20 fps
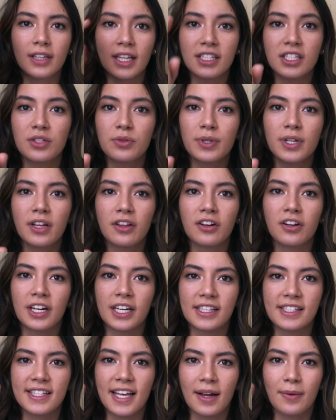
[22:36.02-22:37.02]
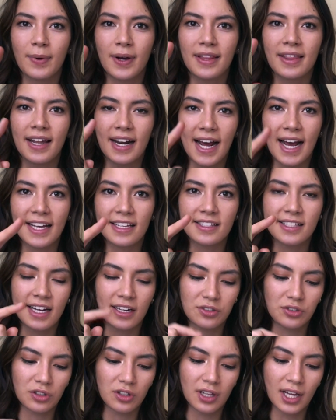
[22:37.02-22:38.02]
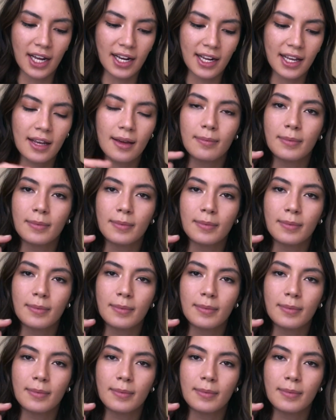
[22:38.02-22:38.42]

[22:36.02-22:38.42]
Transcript: Let's do another inside one that has natural lighting.